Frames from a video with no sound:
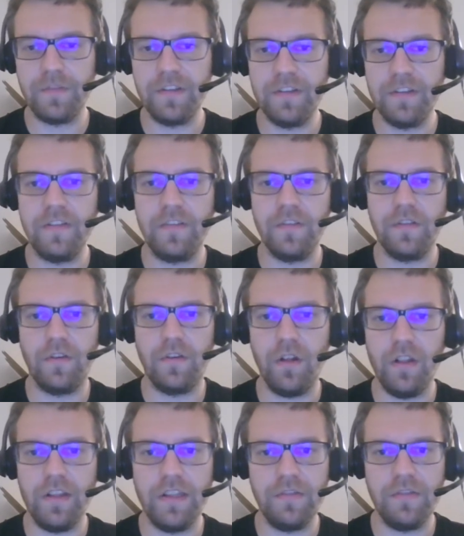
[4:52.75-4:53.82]
this is not
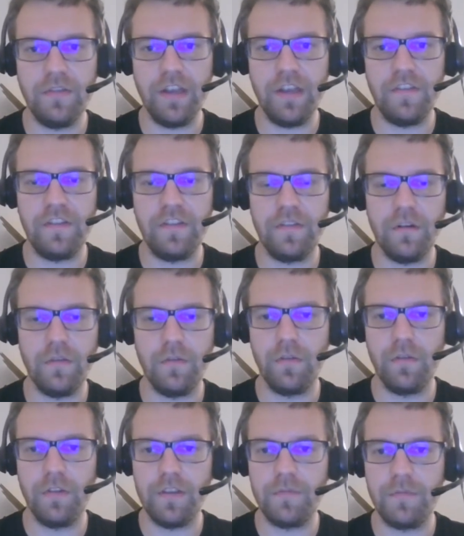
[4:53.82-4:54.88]
all that you have as the
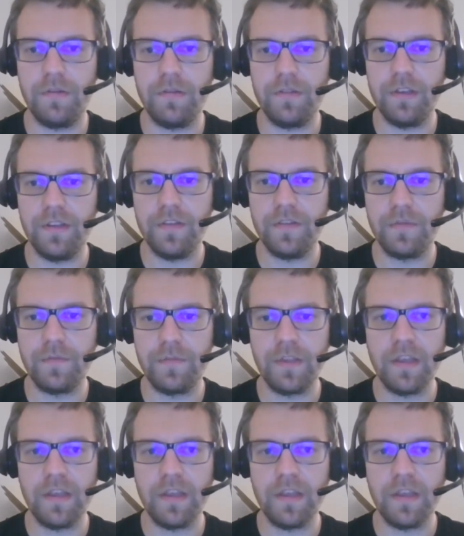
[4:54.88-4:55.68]
overall experience.